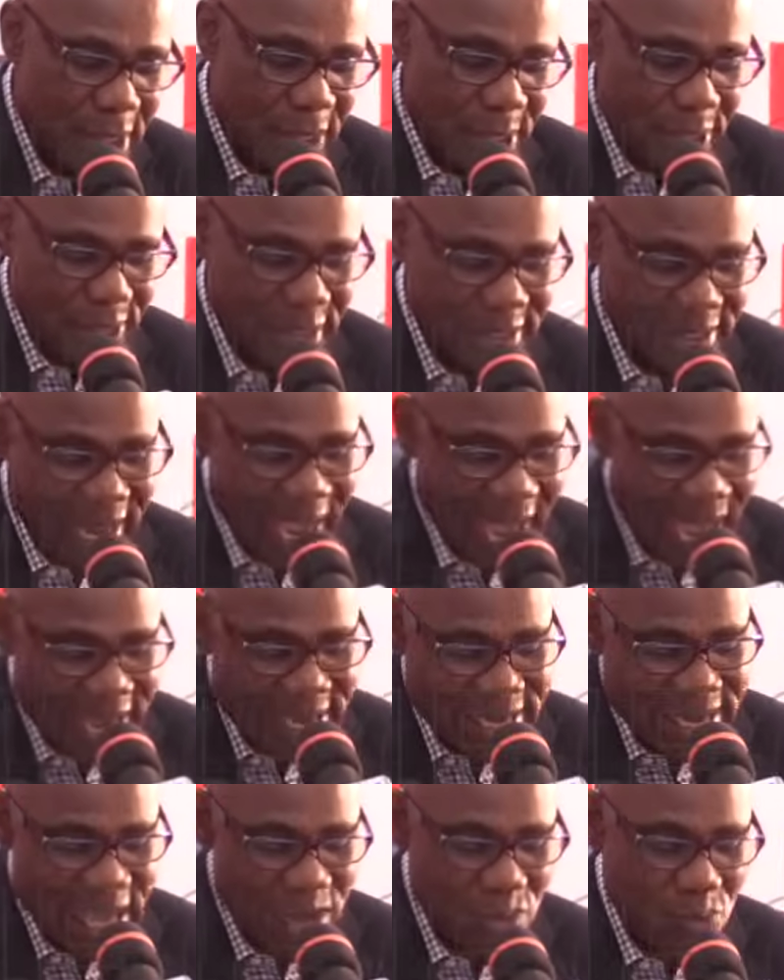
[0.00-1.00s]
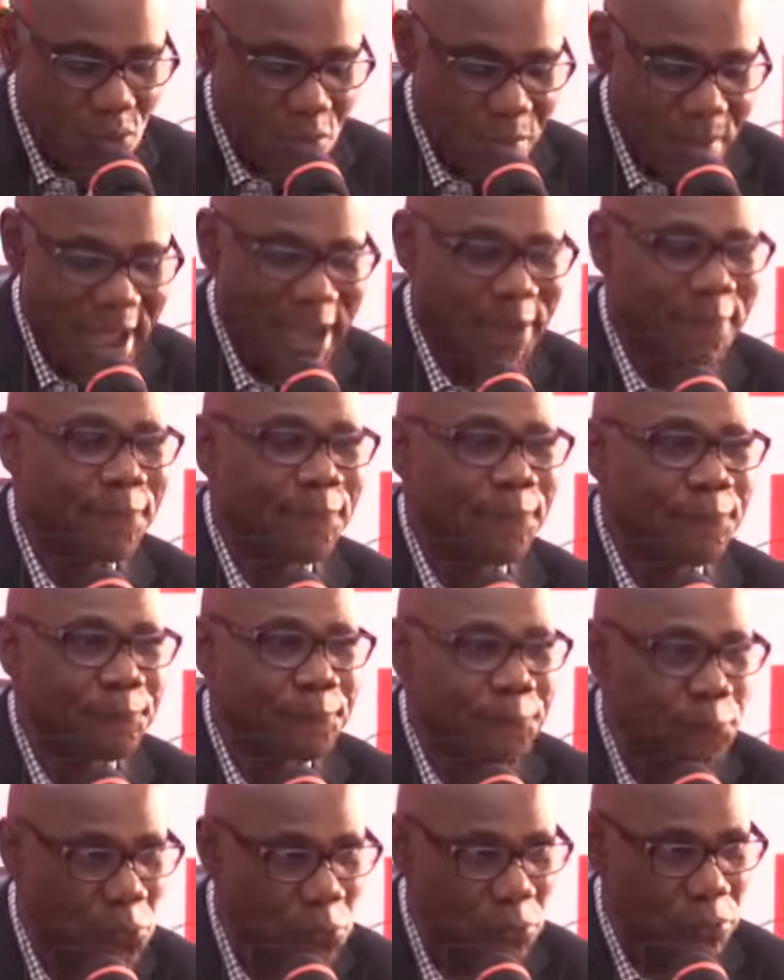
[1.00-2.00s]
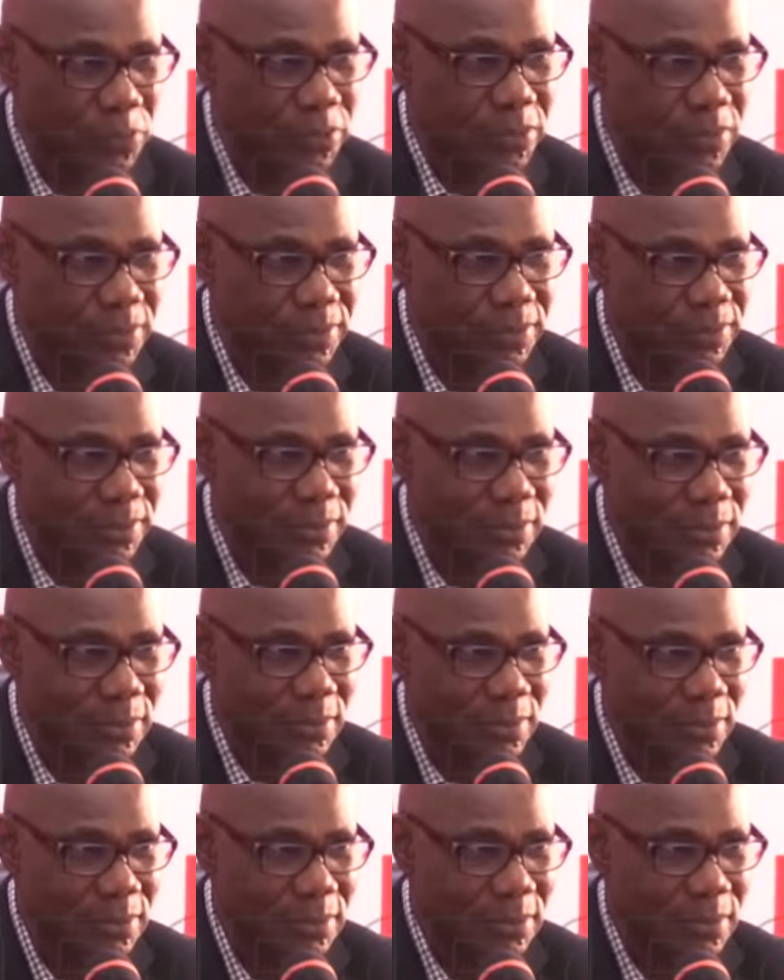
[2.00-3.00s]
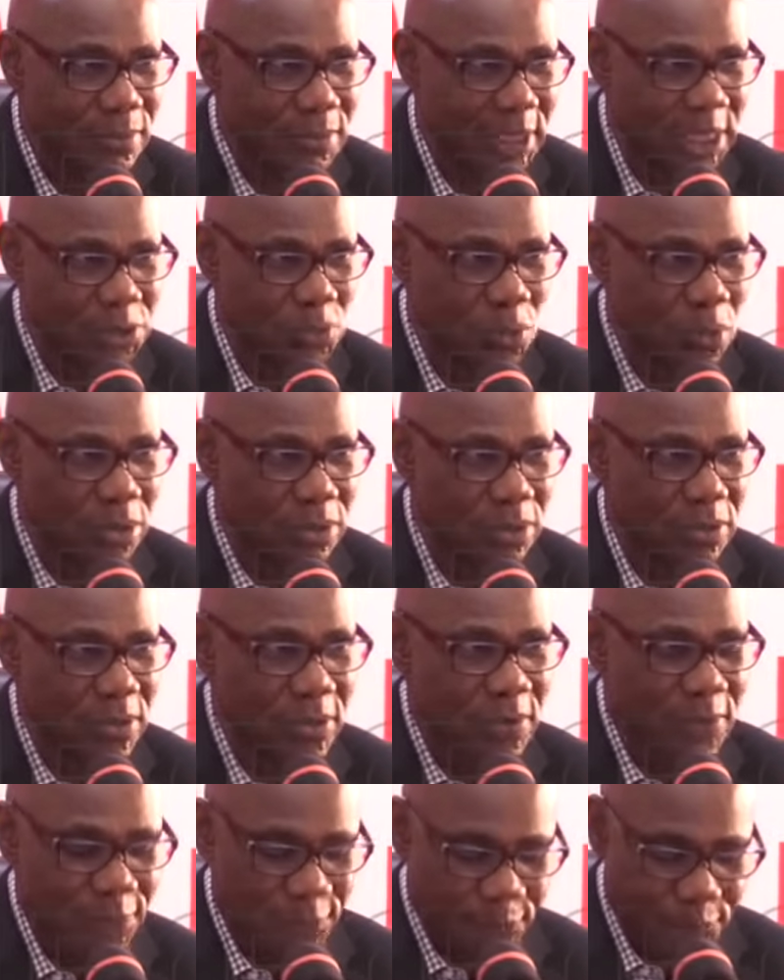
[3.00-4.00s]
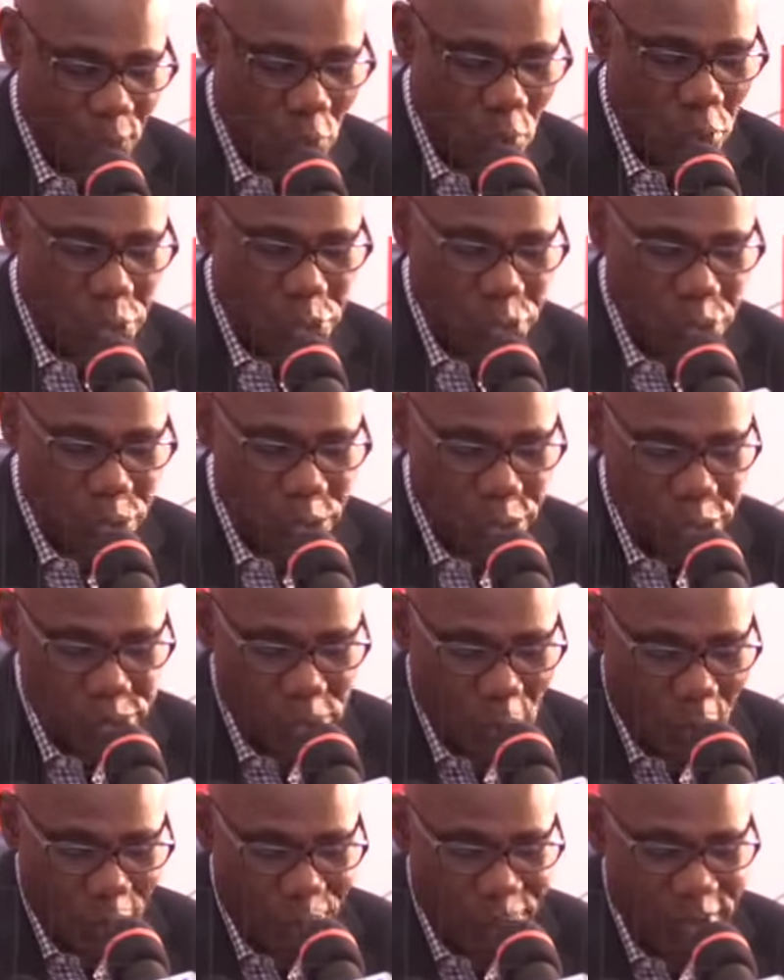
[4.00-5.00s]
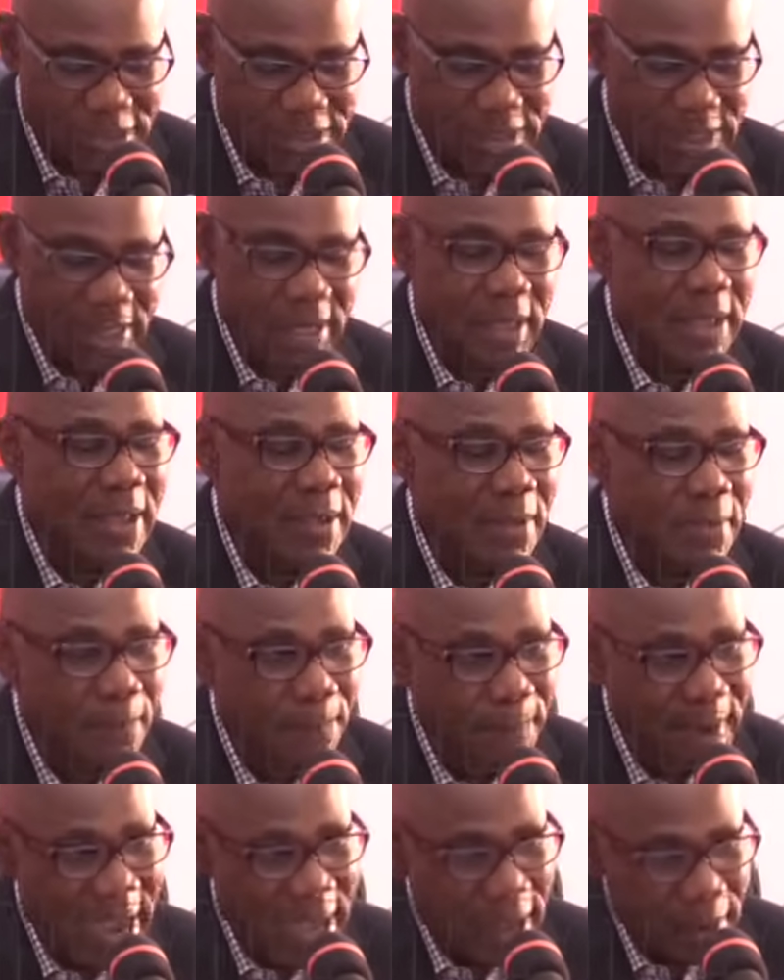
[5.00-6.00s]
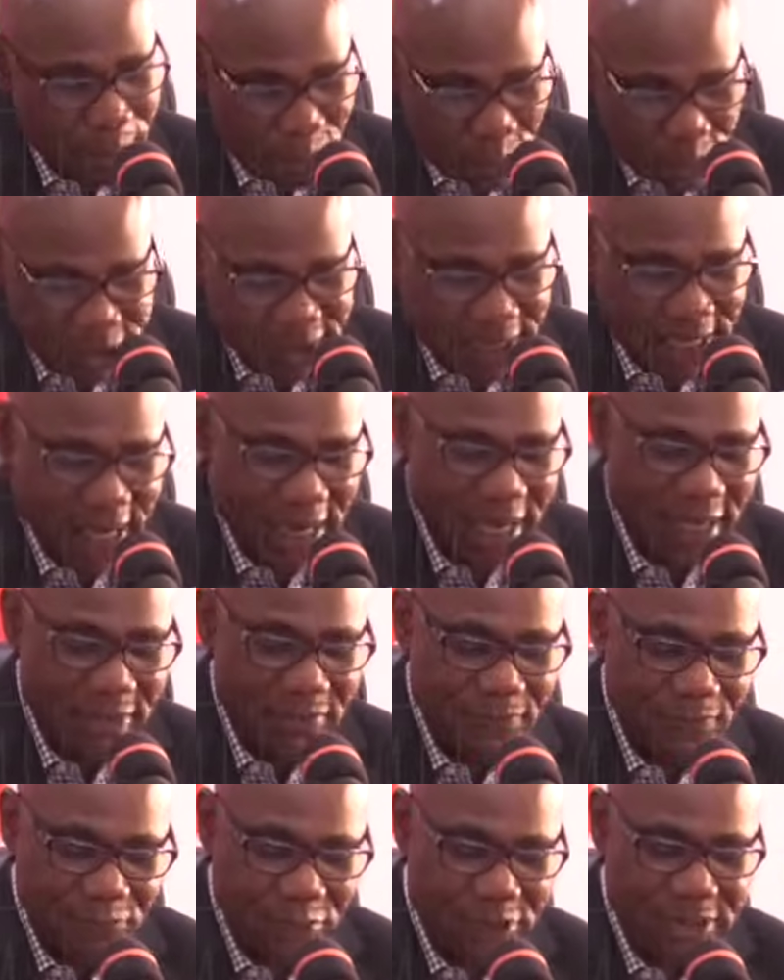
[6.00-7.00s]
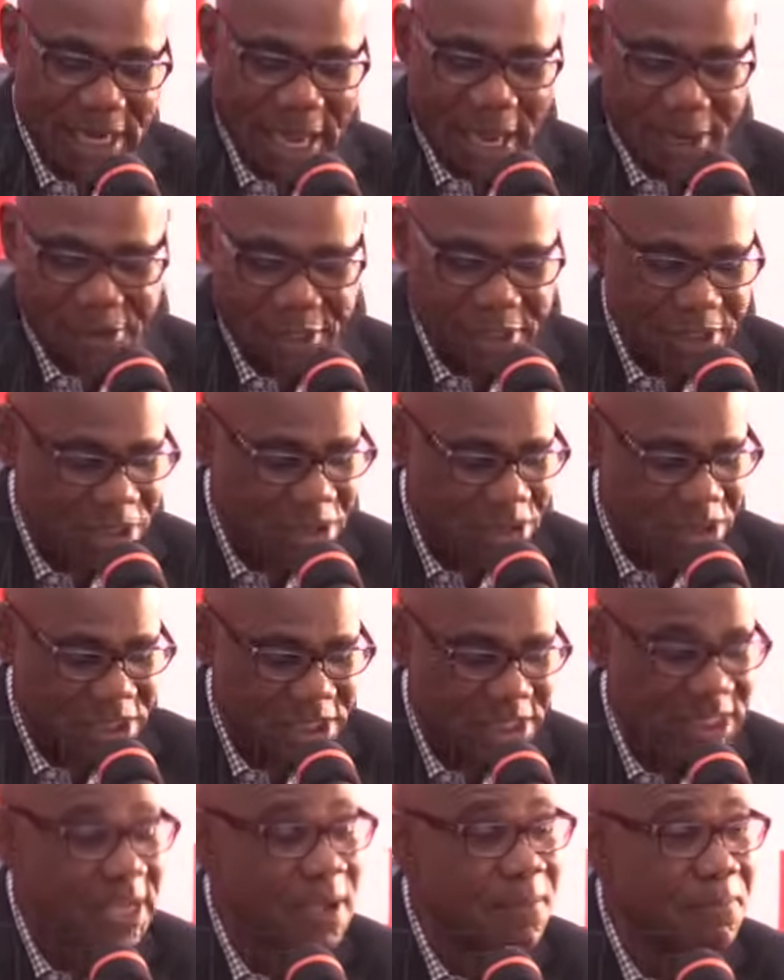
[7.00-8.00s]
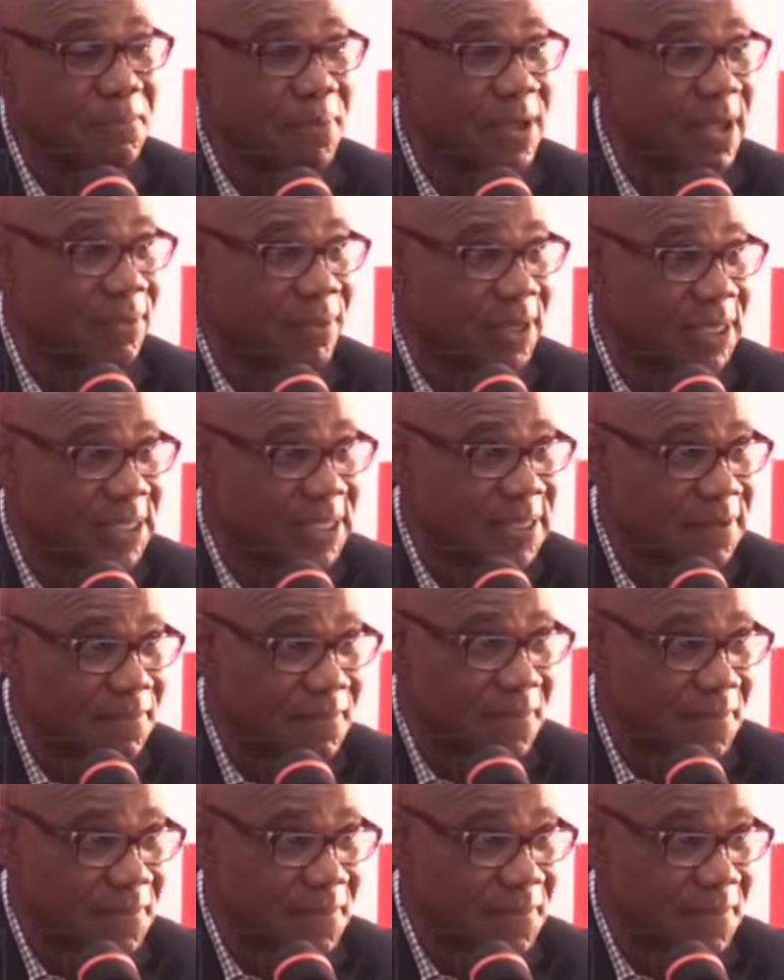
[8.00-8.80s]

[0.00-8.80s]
that INEC will make full, that's what, full use of its bimodal voter accreditation system, BVAS,